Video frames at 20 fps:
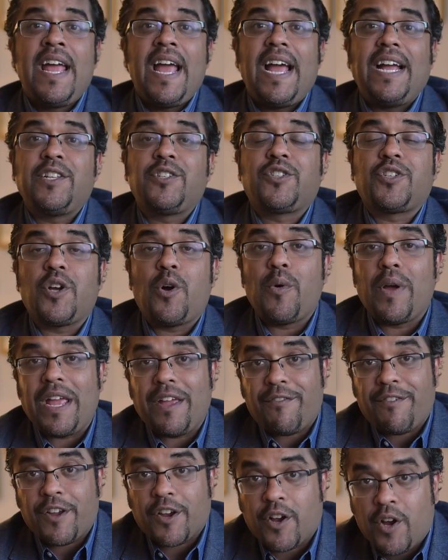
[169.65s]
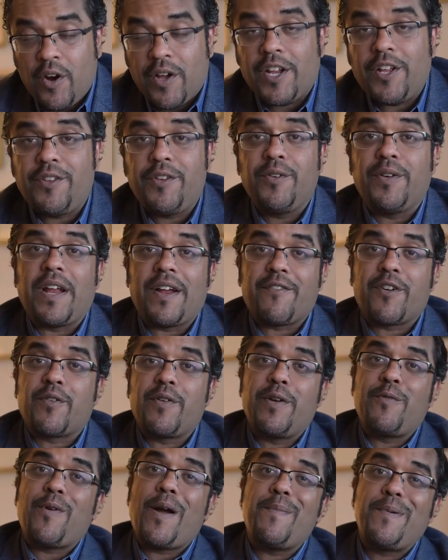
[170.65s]
And so if you're going to do an
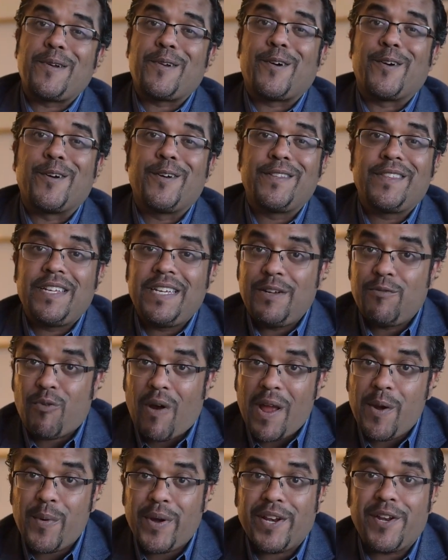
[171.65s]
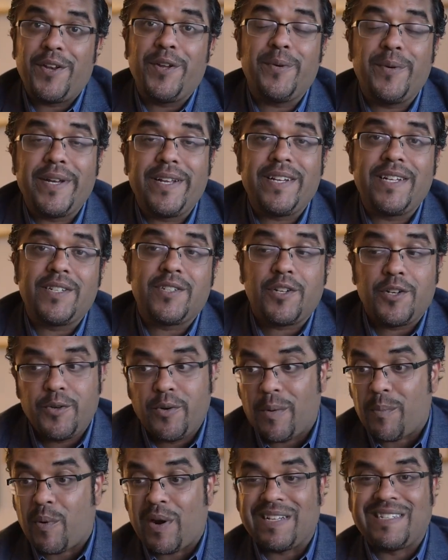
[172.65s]
evergreen webinar, the right way to do it is to do
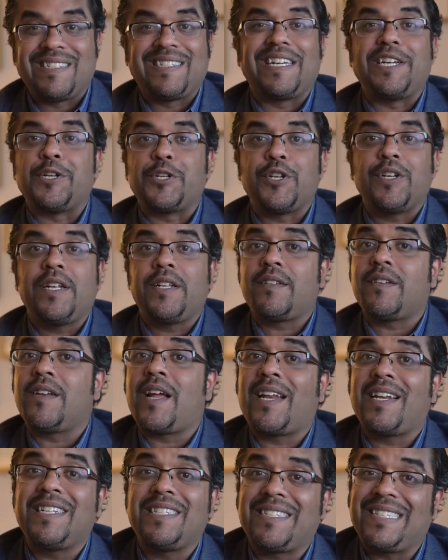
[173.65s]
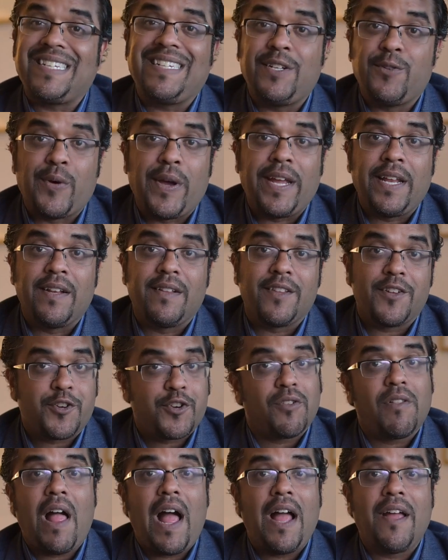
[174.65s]
a presentation and to not insinuate that
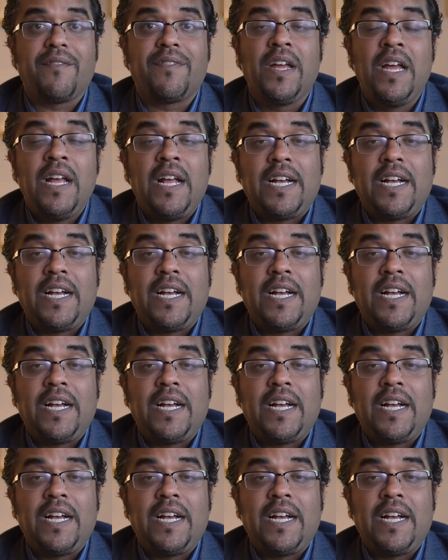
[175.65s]
you're live.